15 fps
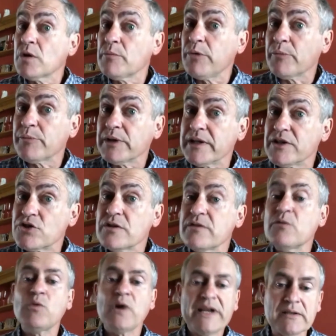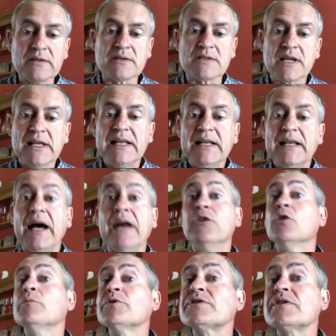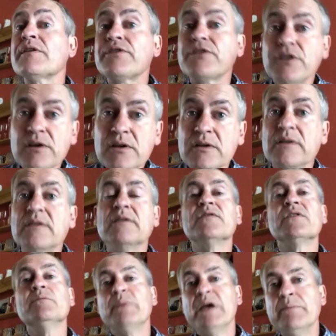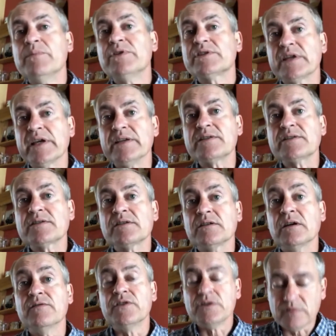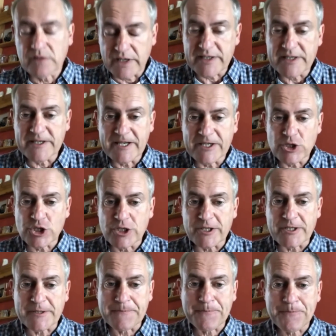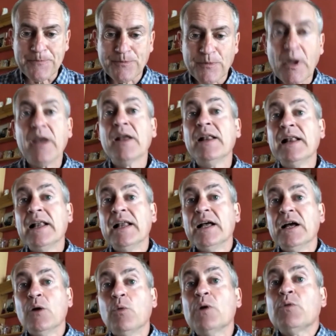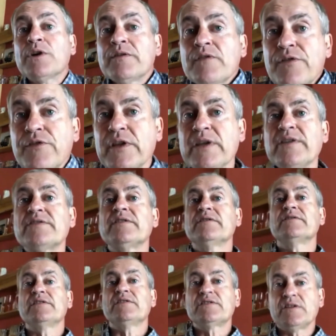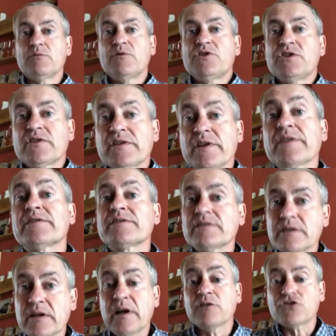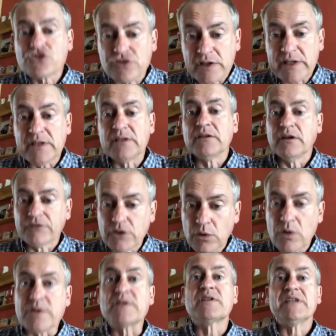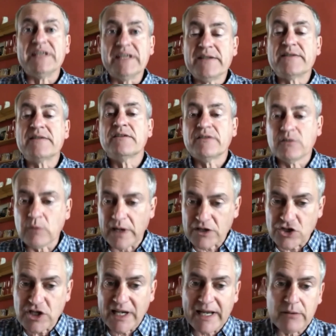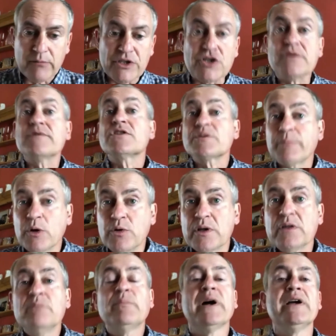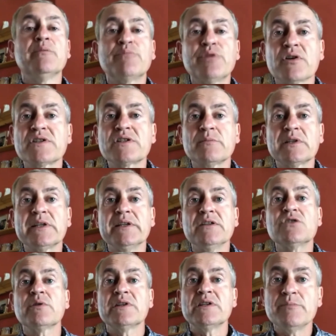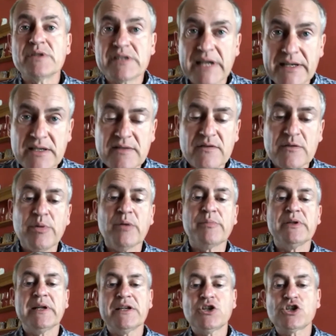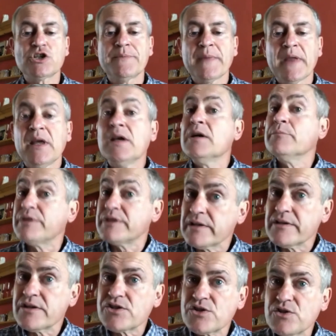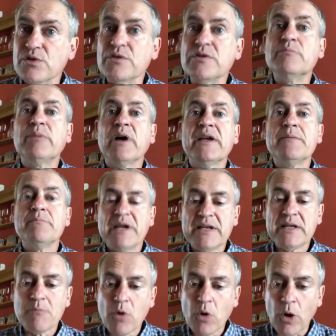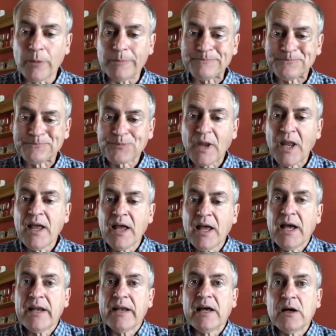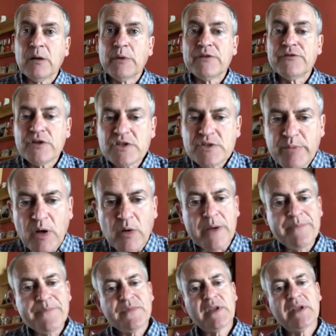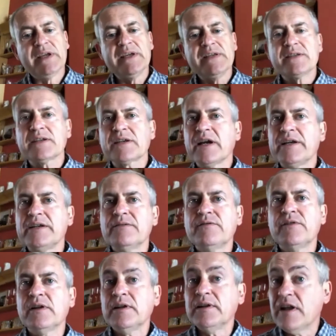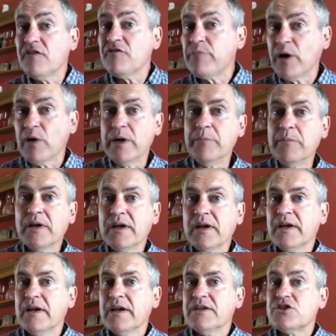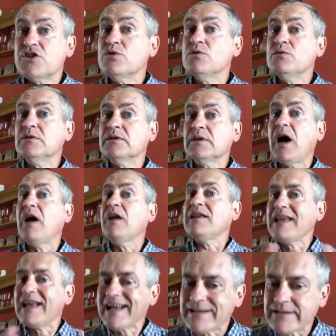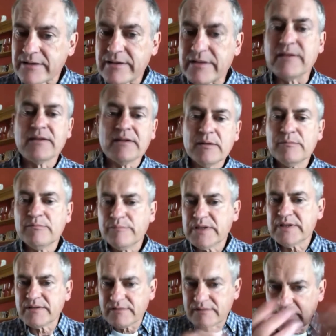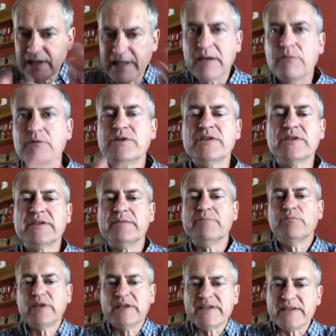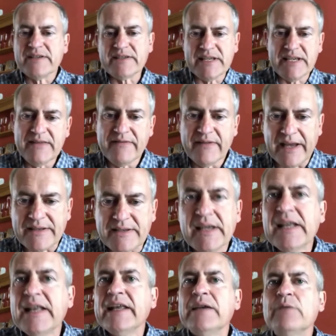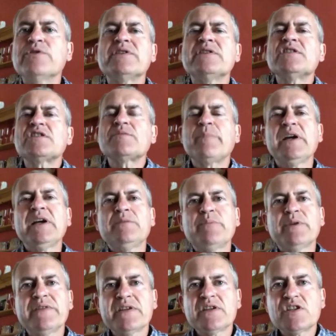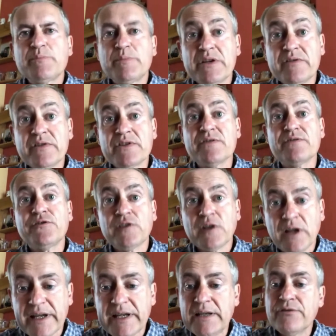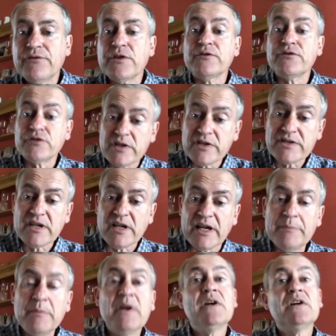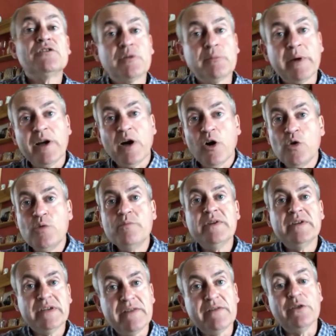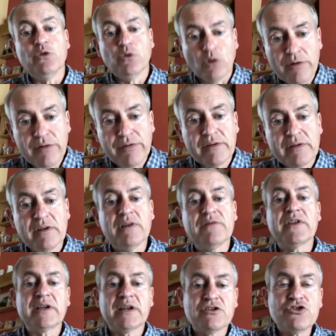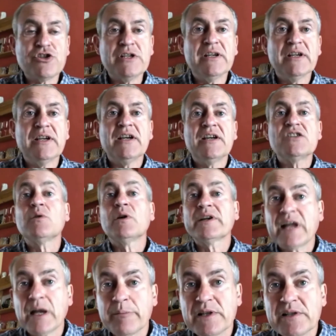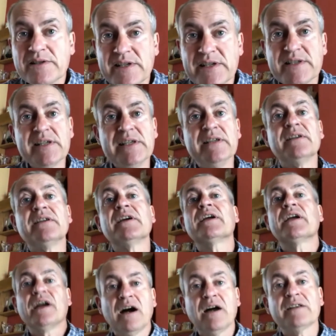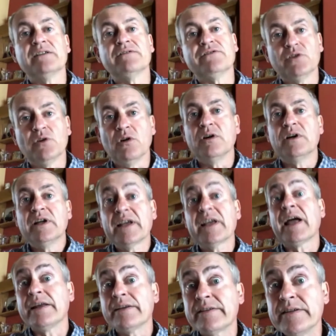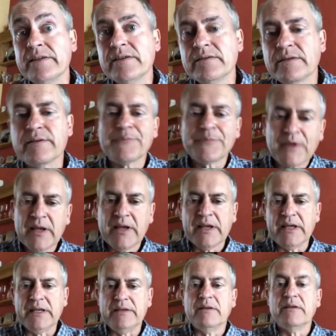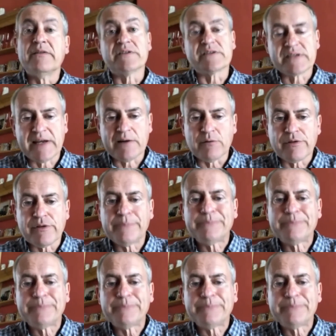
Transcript: population than Wales, and almost a third of the member states of the United Nations. Well, one of the things that distinguishes us culturally, of course, is the Welsh language, spoken by approximately 20% of the population, but understood by many more. Now, my first poem is a kind of love poem to our land, but the language is implicit in that. It was inspired by the experience of flying for the first time from my home in the north of the country to our capital city, Cardiff, or Caerdydd in the south.